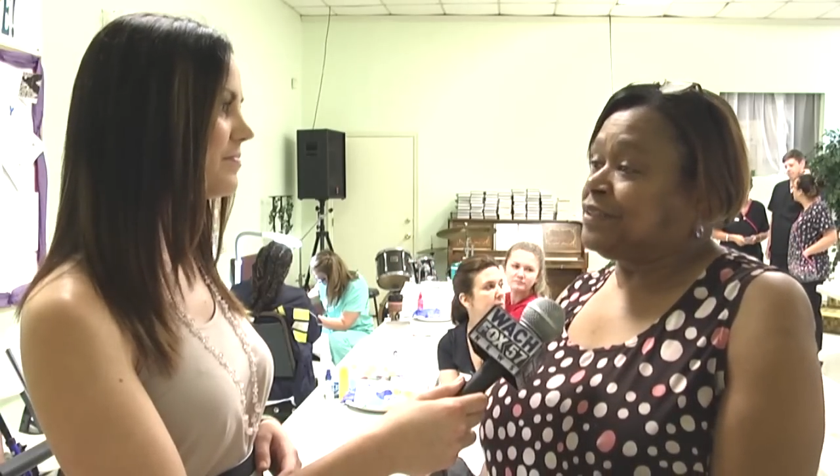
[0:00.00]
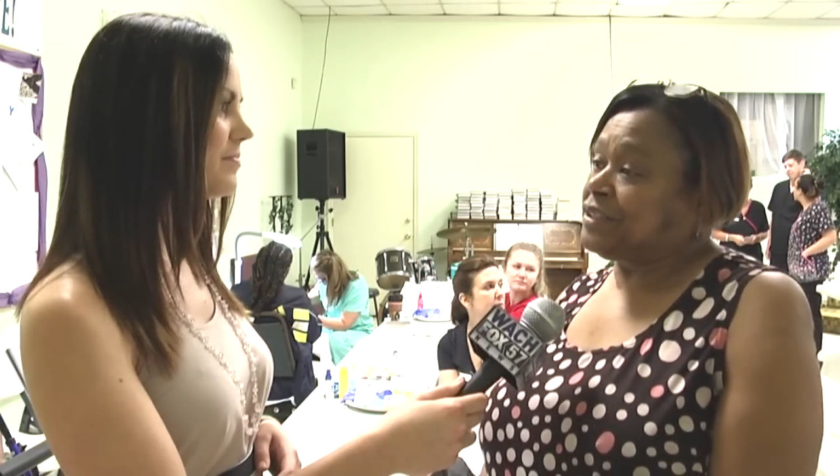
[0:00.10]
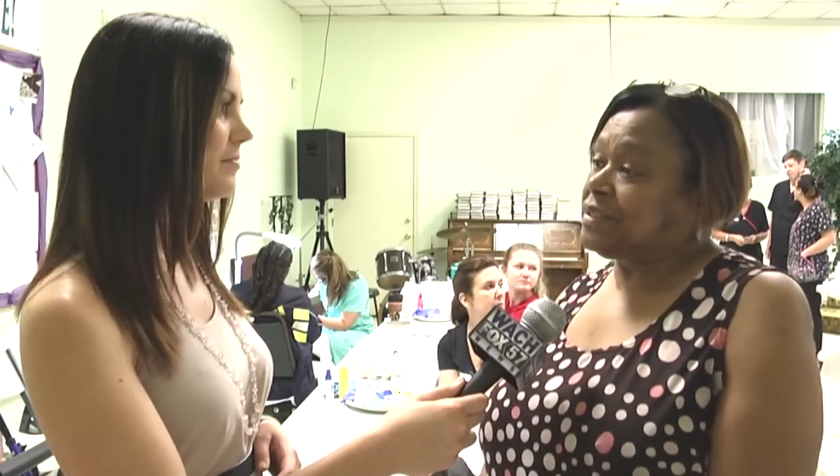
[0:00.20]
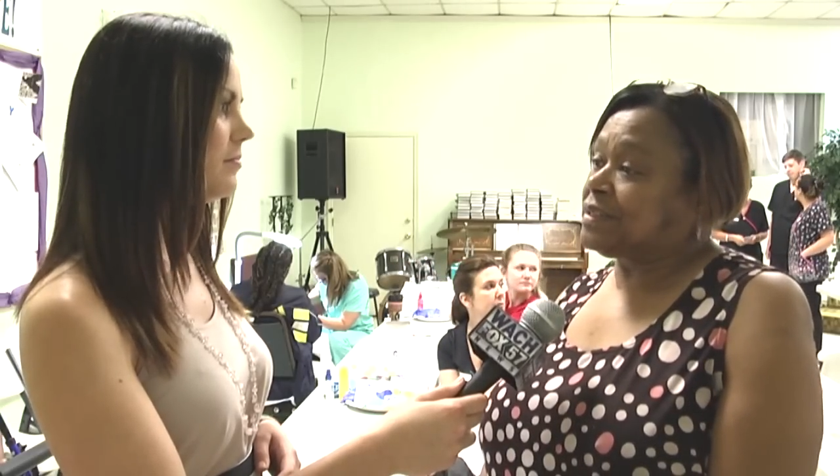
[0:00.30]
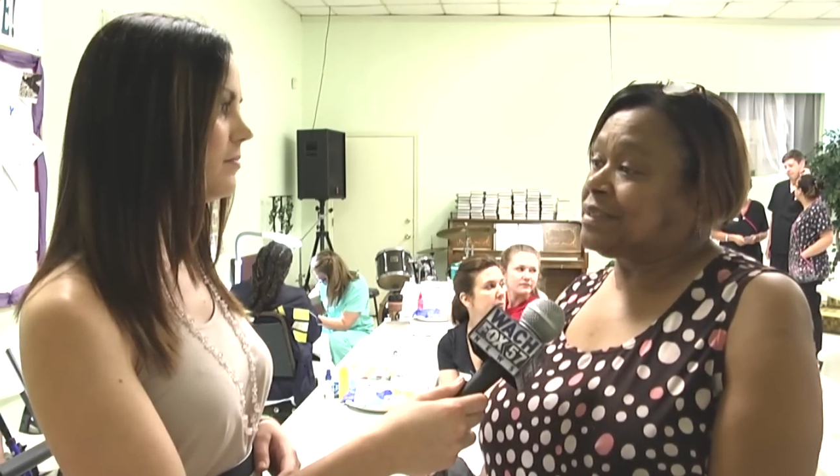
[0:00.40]

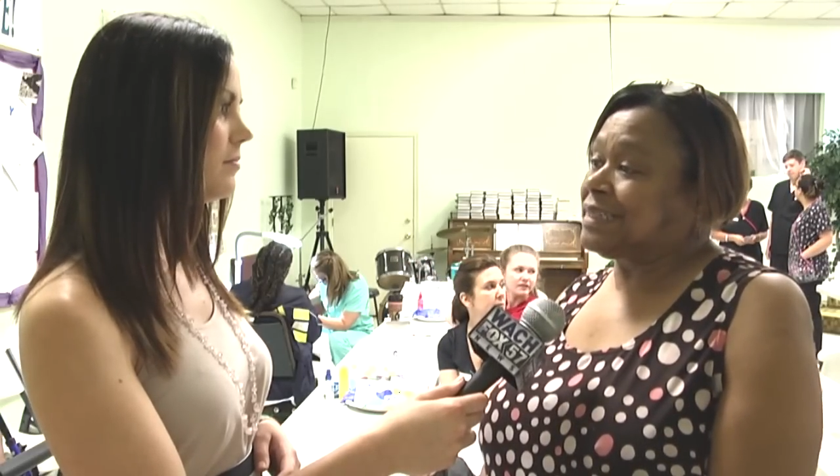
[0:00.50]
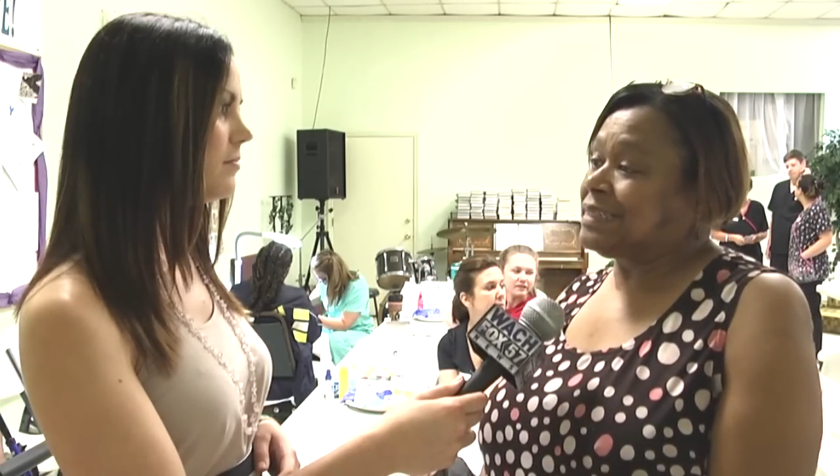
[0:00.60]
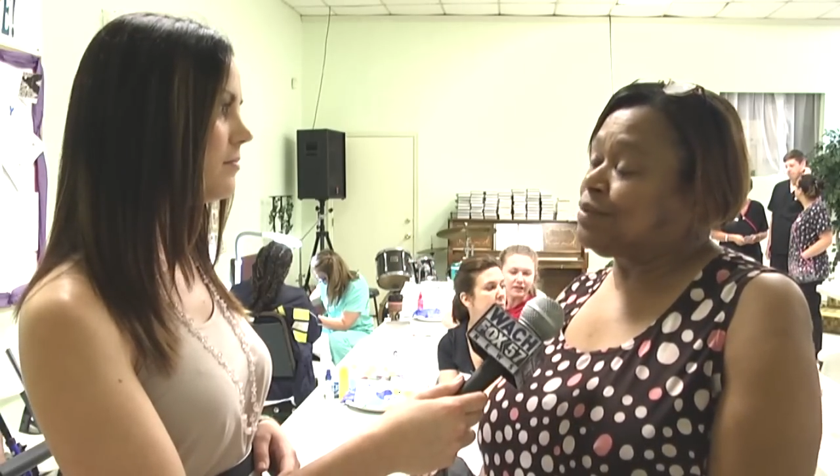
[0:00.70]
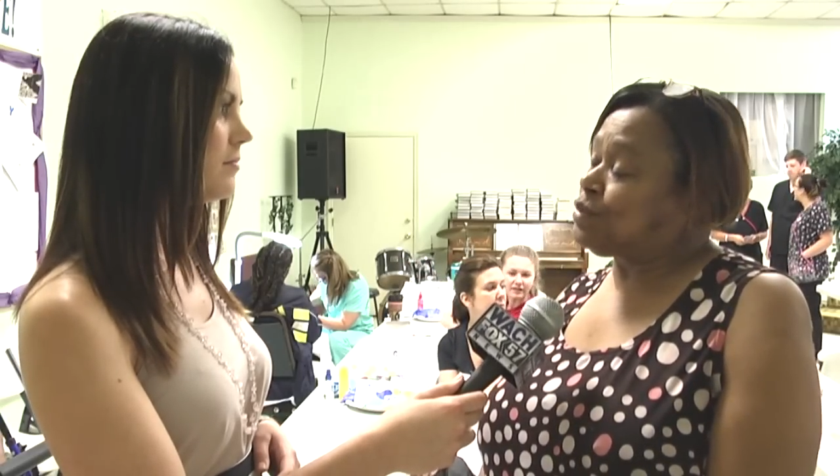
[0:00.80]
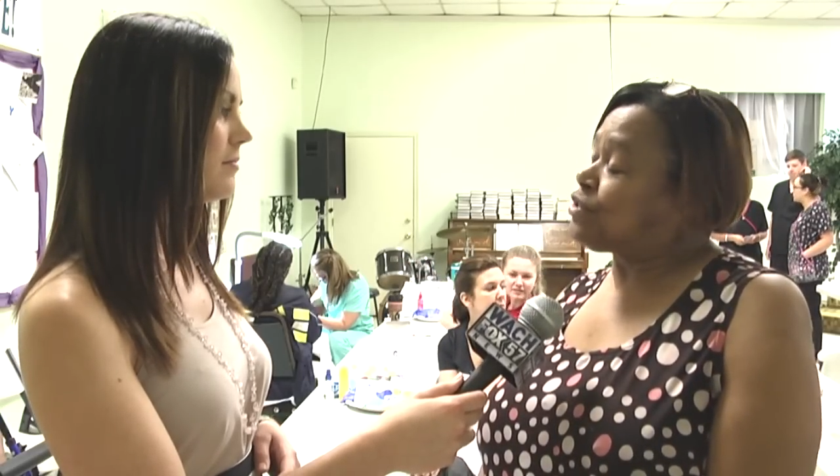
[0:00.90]
Jesus
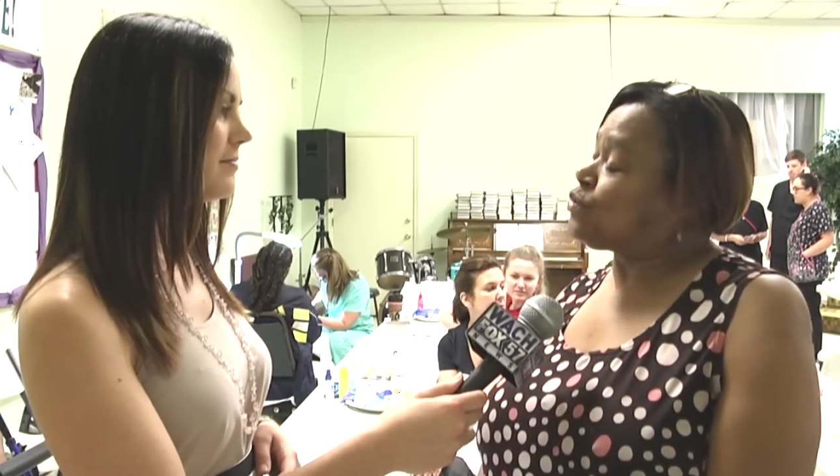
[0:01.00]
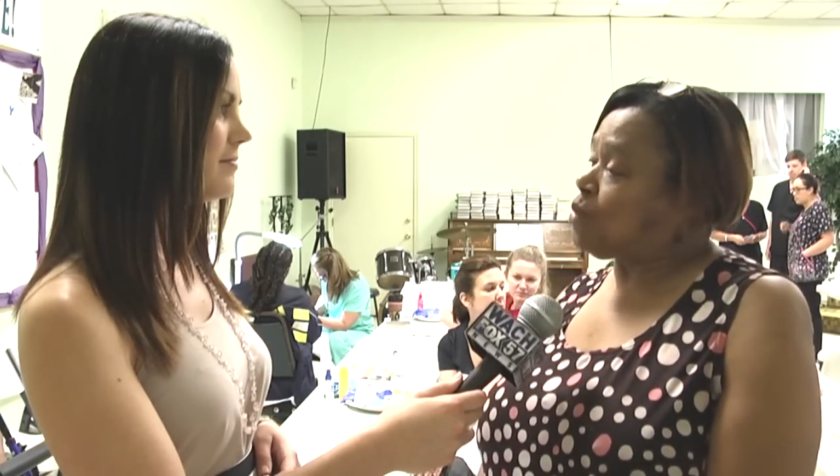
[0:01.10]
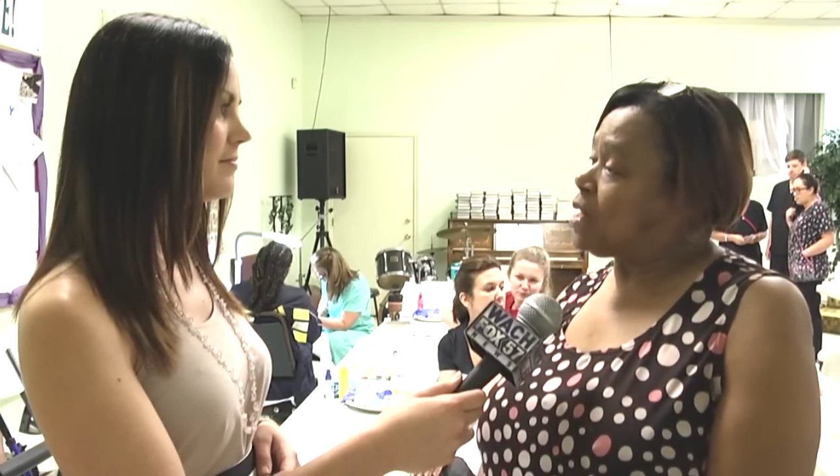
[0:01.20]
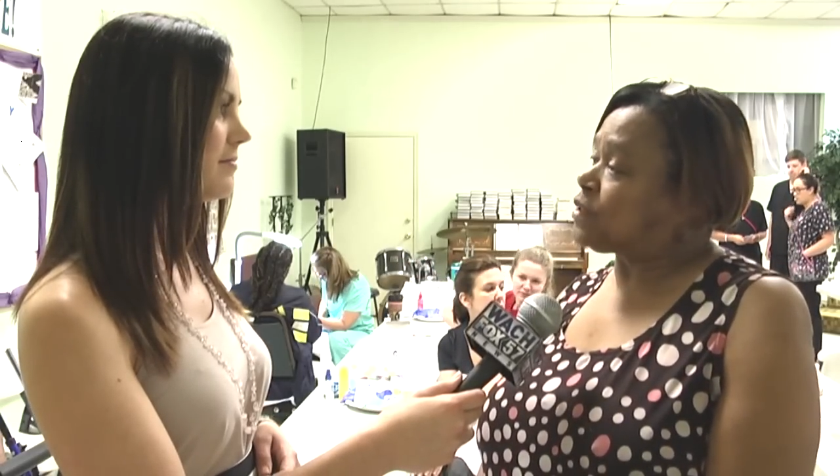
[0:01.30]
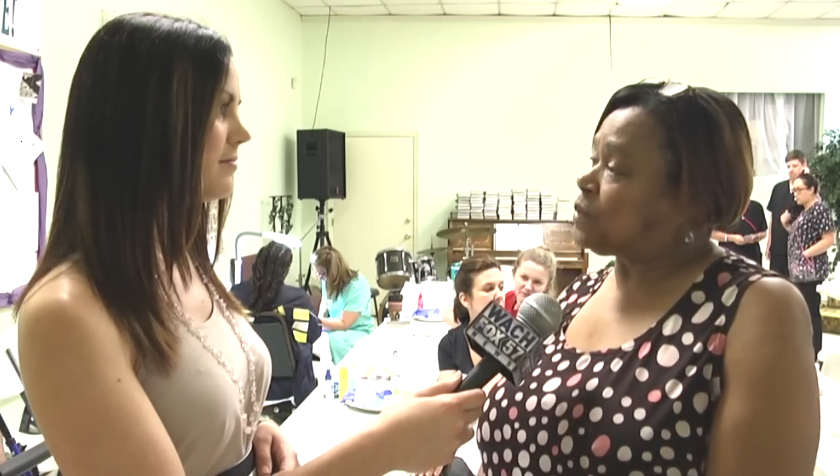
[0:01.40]
said that we should
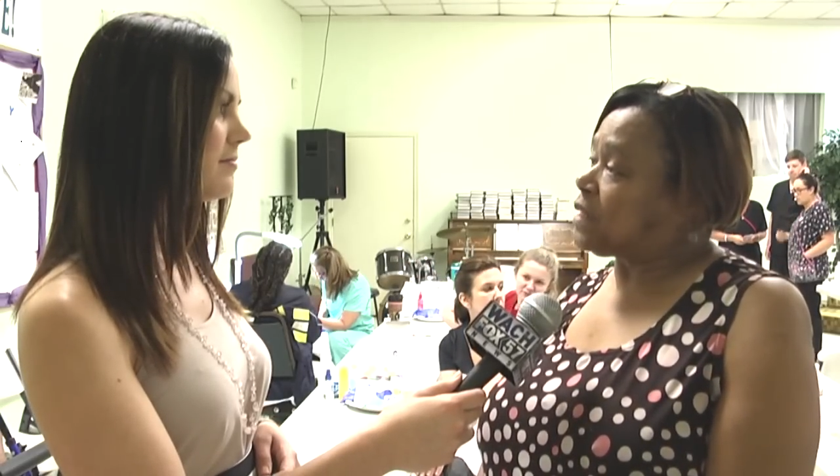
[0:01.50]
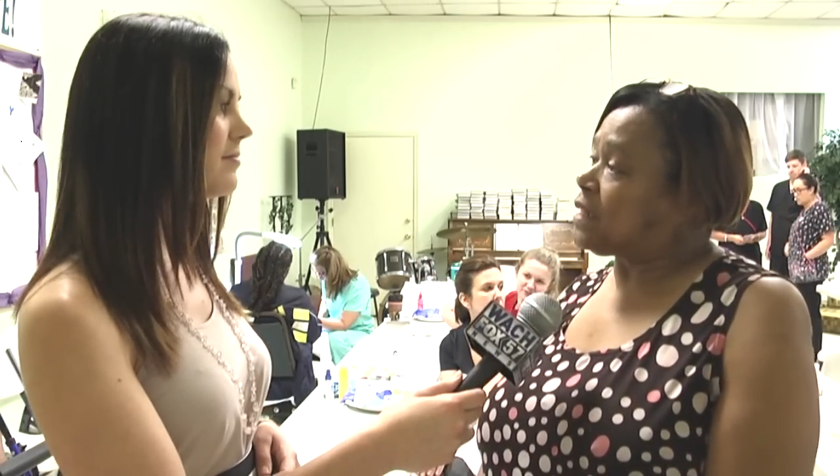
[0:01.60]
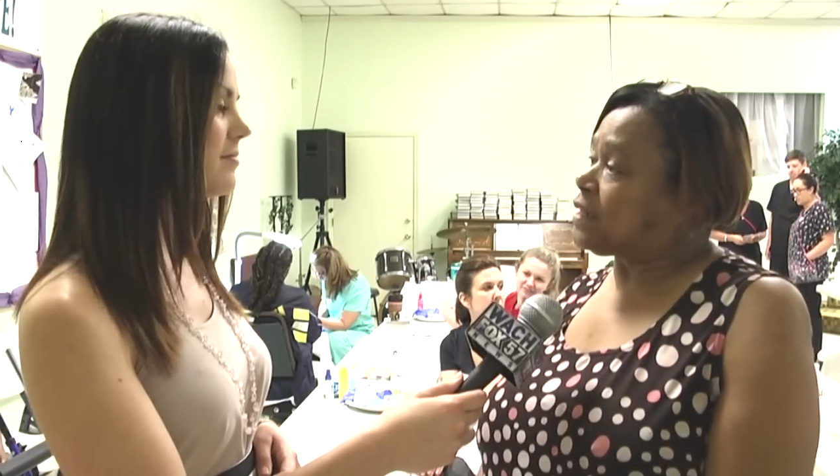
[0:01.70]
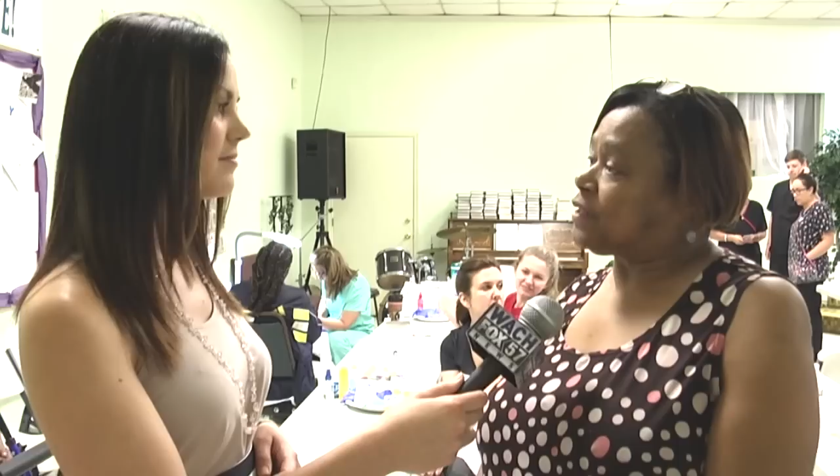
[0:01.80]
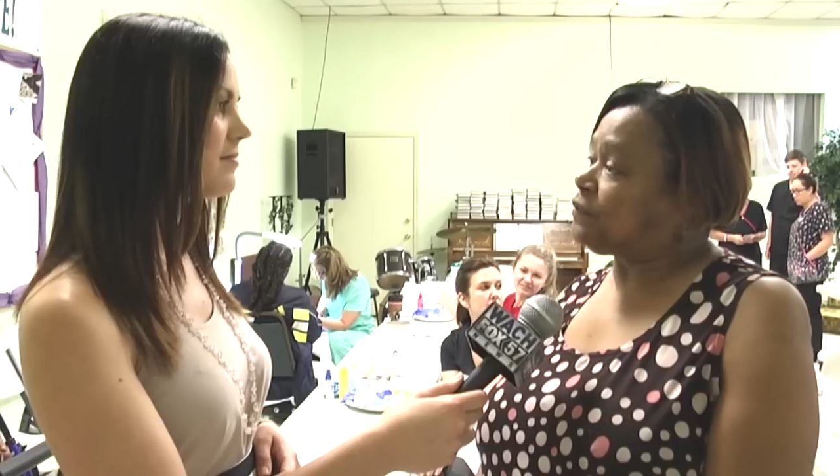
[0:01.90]
wash one
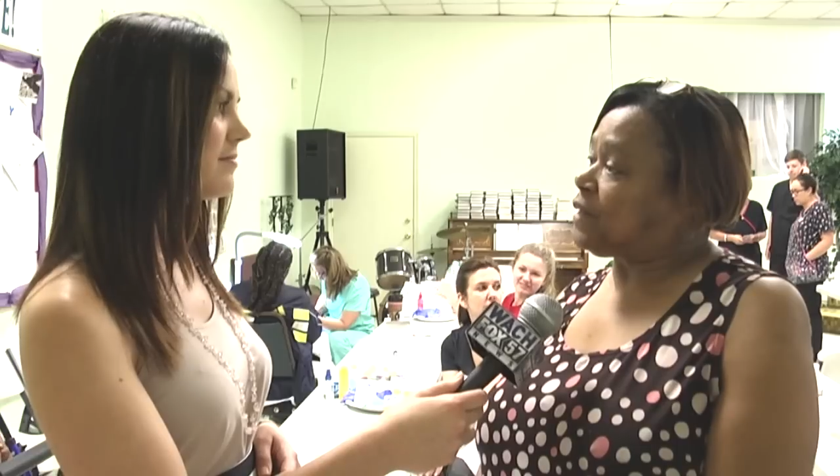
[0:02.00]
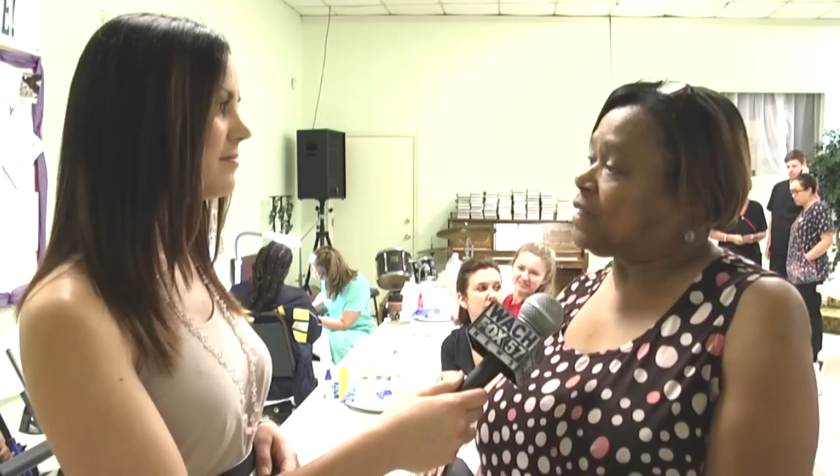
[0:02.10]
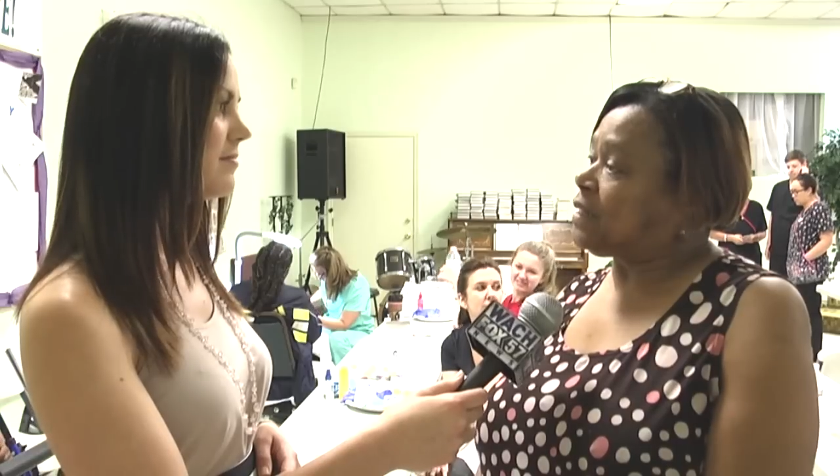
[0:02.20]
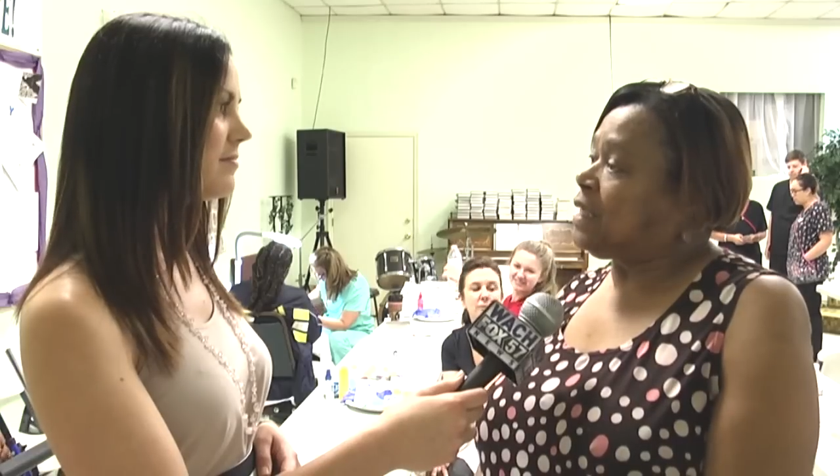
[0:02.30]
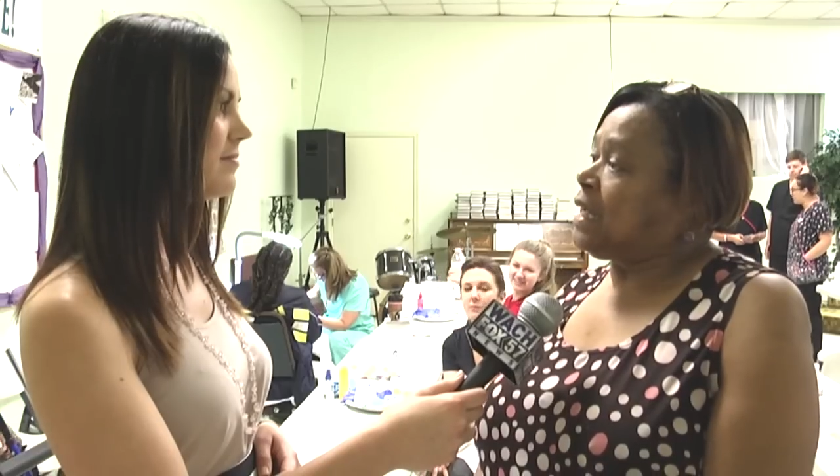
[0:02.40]
another's
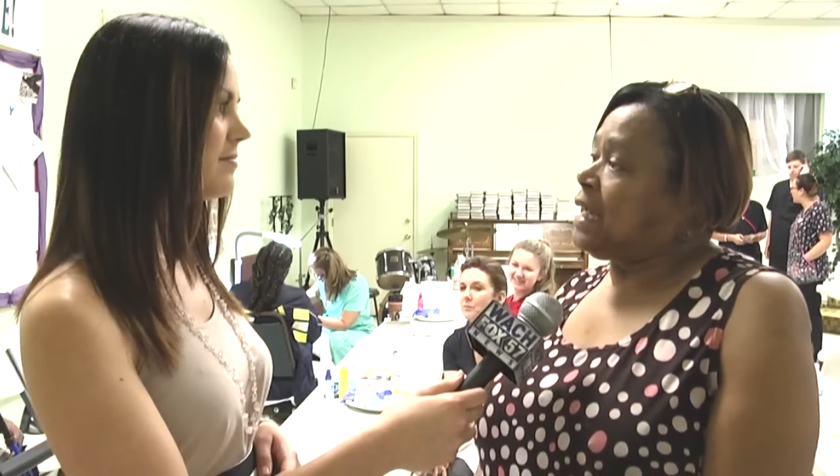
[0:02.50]
feet.